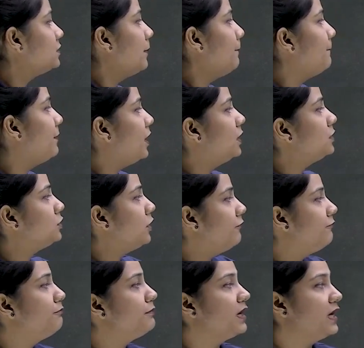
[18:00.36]
the birth
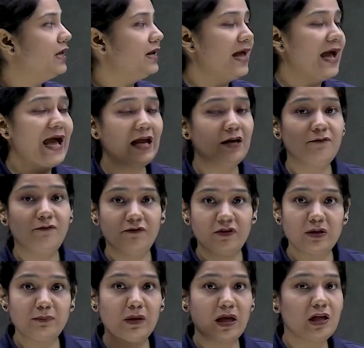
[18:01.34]
of male and
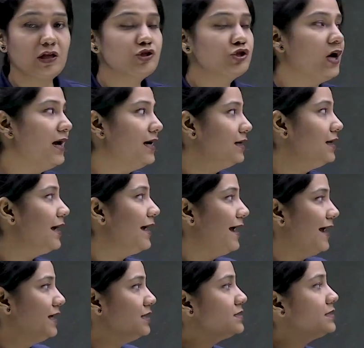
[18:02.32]
female child,
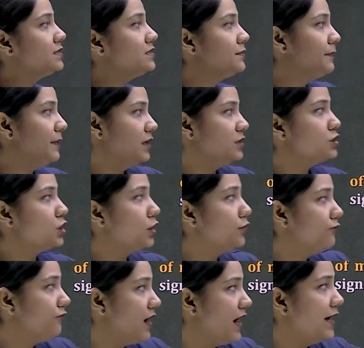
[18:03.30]
hence it depends
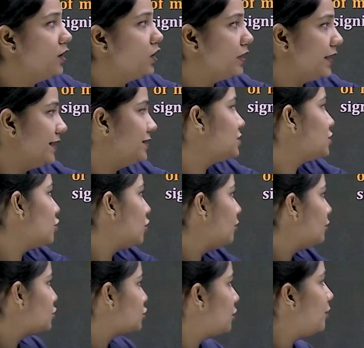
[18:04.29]
on Y or X
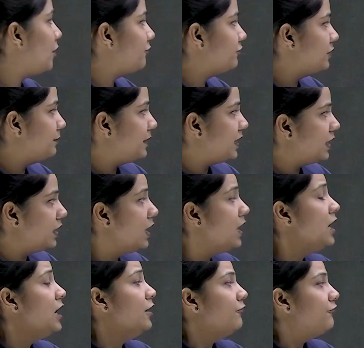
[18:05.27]
chromosome of the male,
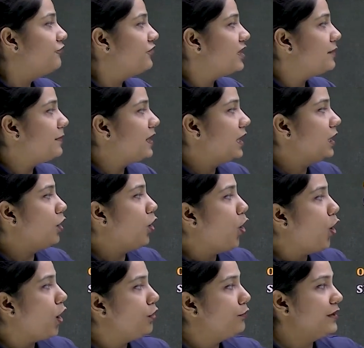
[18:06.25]
female
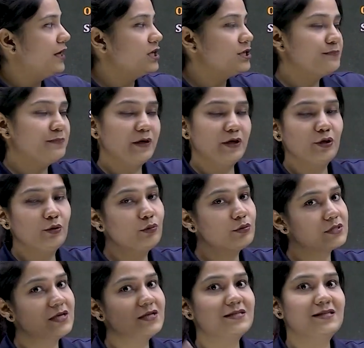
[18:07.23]
always
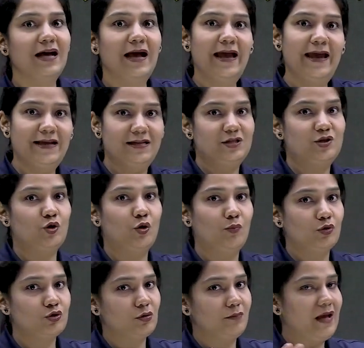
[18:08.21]
produces the X
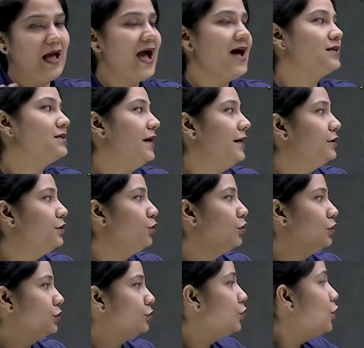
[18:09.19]
chromosome as I
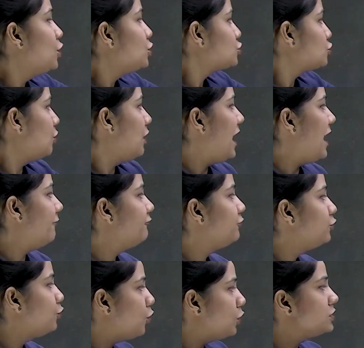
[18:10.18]
told you. So have
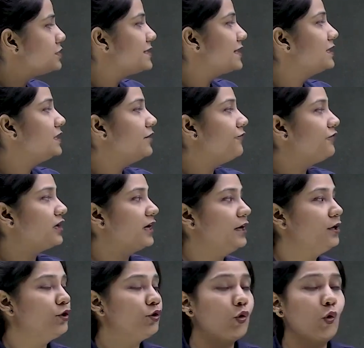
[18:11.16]
no
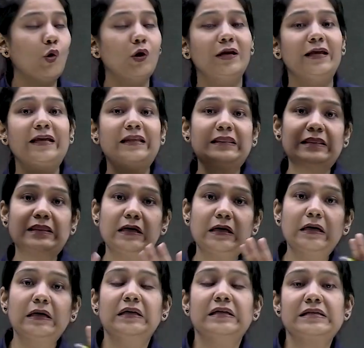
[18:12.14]
significant role in
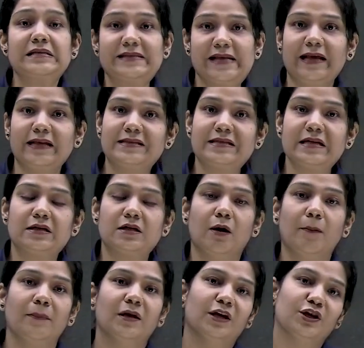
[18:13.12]
the sex
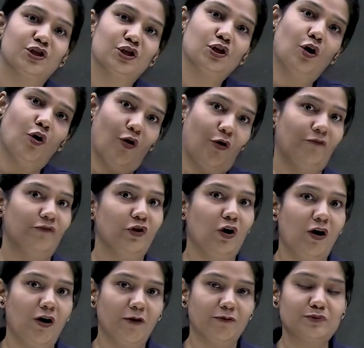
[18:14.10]
determination of the
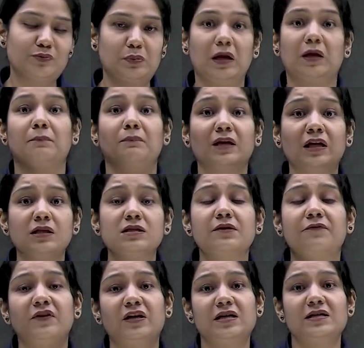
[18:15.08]
offspring. Means
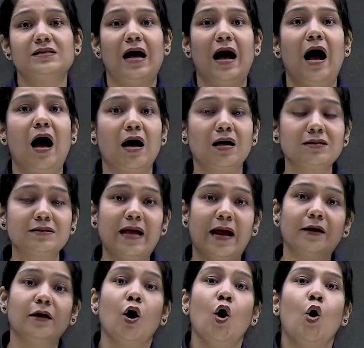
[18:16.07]
if it is asked
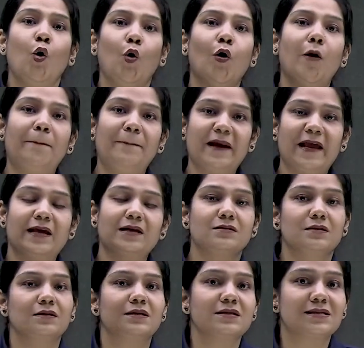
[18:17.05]
that who plays
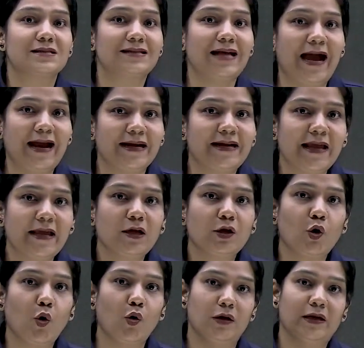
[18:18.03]
the deciding
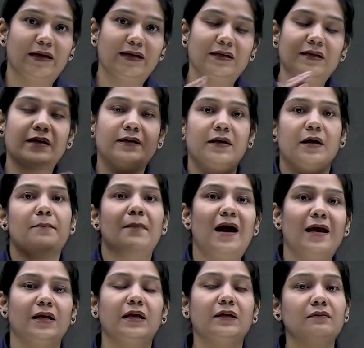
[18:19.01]
role in
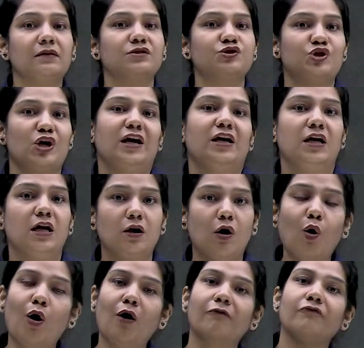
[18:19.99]
determining the gender
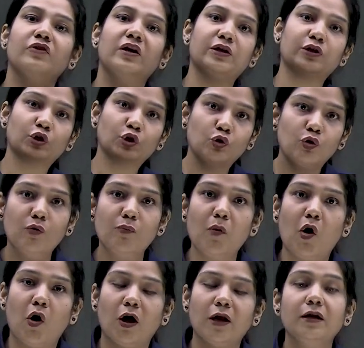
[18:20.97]
of the
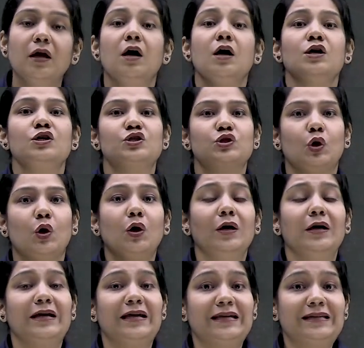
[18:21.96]
newborn, so
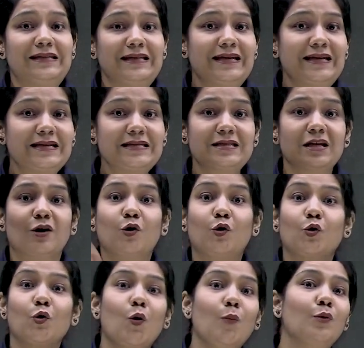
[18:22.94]
it is the
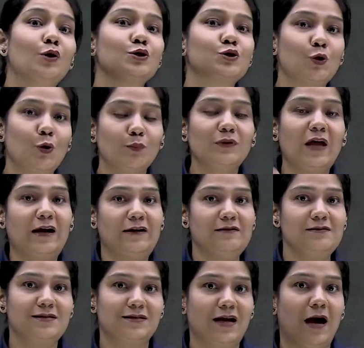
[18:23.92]
chromosome that
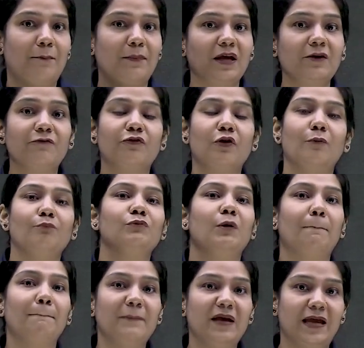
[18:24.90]
is coming from the
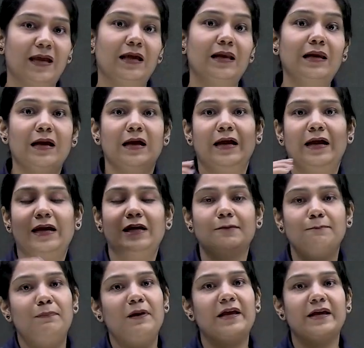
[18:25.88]
male
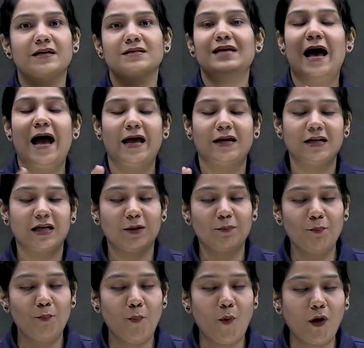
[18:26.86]
it plays an
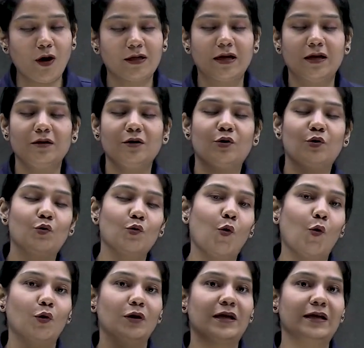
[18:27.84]
important
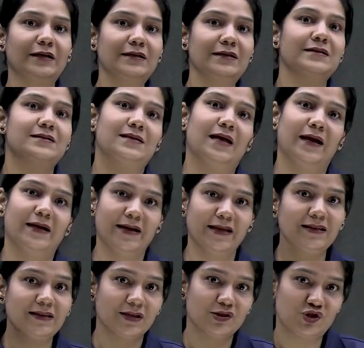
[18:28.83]
role in
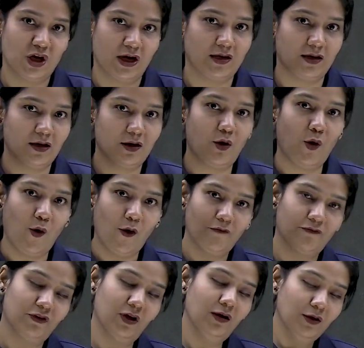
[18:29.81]
deciding the gender
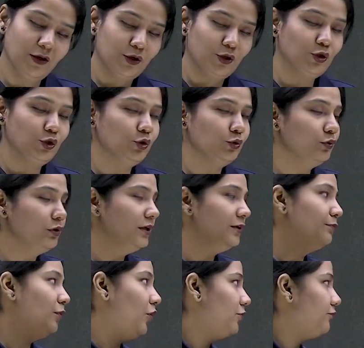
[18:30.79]
of the newly
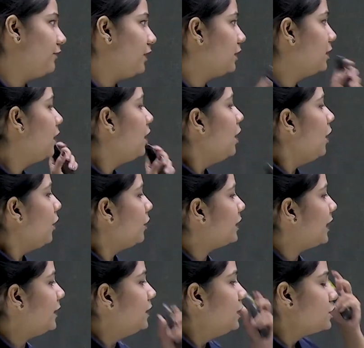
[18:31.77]
born one.
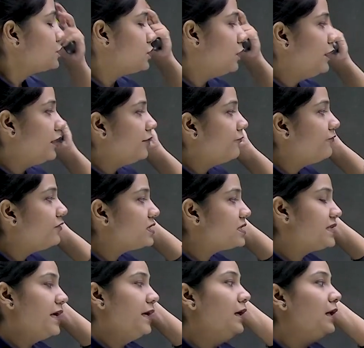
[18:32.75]
Okay, so if we
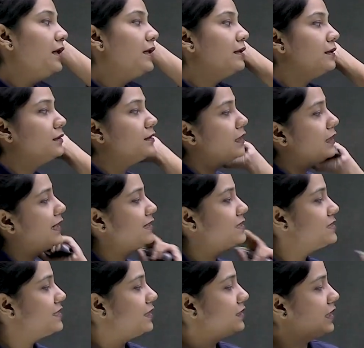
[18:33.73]
see, uh,
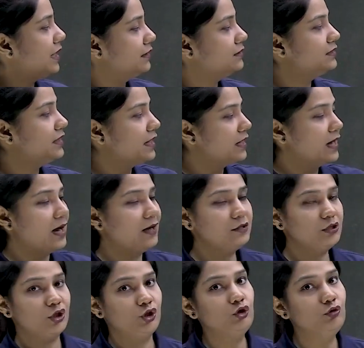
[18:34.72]
let's say that there are
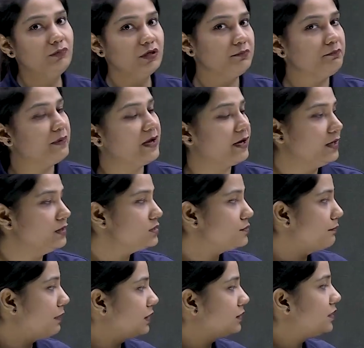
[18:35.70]
the human parents,
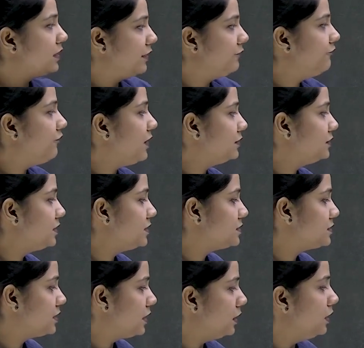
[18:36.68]
mother and father
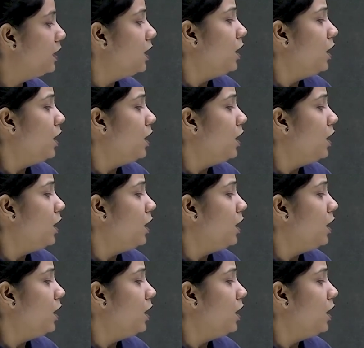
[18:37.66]
is there.